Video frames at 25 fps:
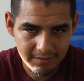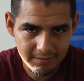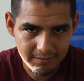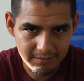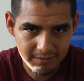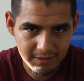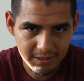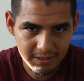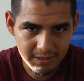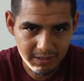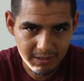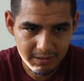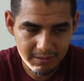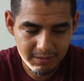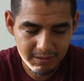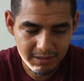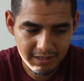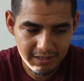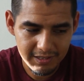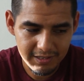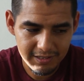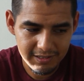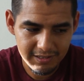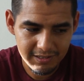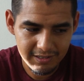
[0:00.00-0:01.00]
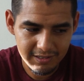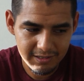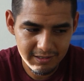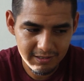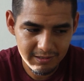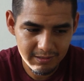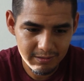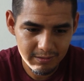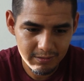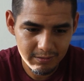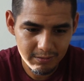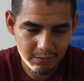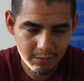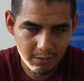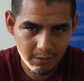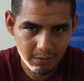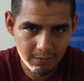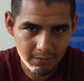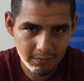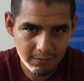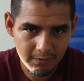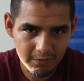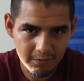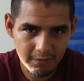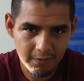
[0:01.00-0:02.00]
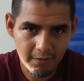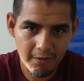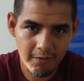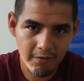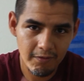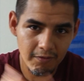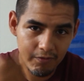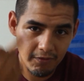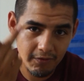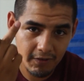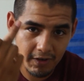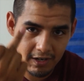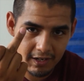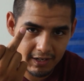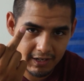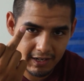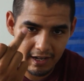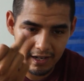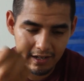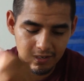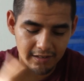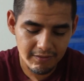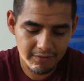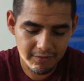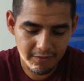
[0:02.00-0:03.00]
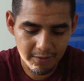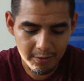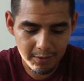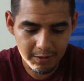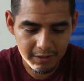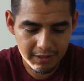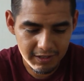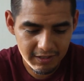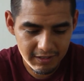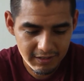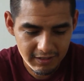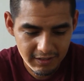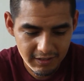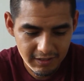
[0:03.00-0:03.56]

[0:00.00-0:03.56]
You know, cause well, fuck California.